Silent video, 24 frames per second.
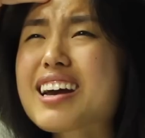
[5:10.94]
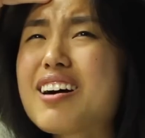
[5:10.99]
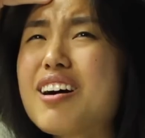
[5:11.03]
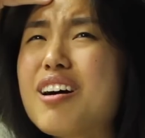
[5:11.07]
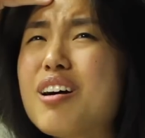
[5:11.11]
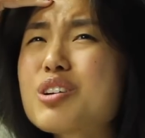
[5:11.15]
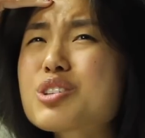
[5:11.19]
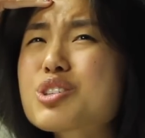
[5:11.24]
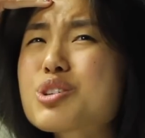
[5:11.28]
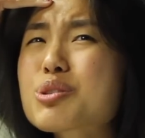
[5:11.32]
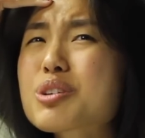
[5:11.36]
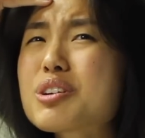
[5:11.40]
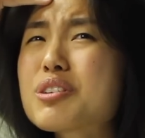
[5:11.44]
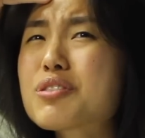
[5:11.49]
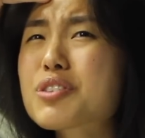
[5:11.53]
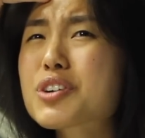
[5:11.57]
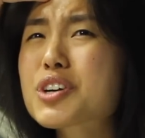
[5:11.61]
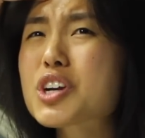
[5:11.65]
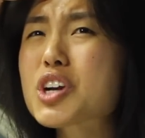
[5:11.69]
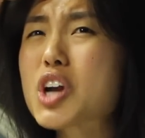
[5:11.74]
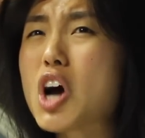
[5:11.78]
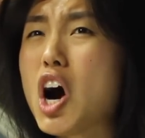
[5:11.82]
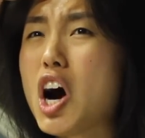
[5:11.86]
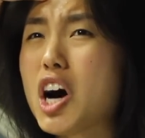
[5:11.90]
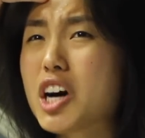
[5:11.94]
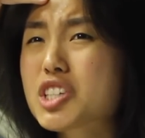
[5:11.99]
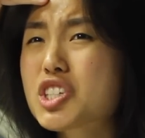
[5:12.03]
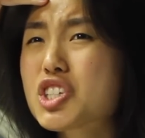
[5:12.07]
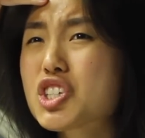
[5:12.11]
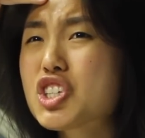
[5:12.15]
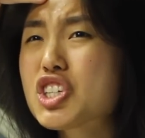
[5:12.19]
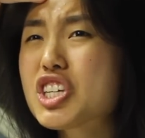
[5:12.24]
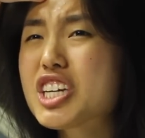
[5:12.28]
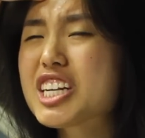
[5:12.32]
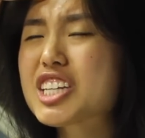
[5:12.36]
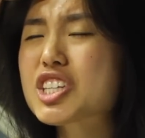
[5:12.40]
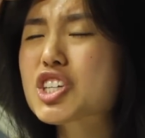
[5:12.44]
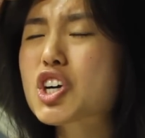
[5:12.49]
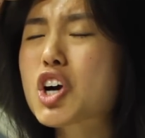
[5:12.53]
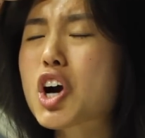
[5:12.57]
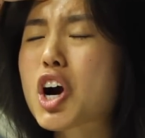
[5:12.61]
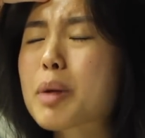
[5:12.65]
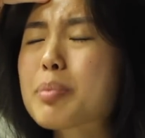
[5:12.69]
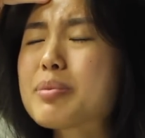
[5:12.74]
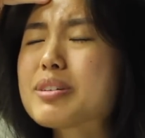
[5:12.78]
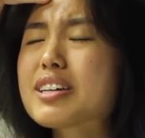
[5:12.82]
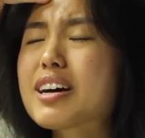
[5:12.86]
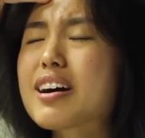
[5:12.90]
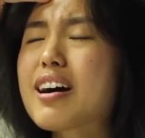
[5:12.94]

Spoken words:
I also converted oxygen into carbon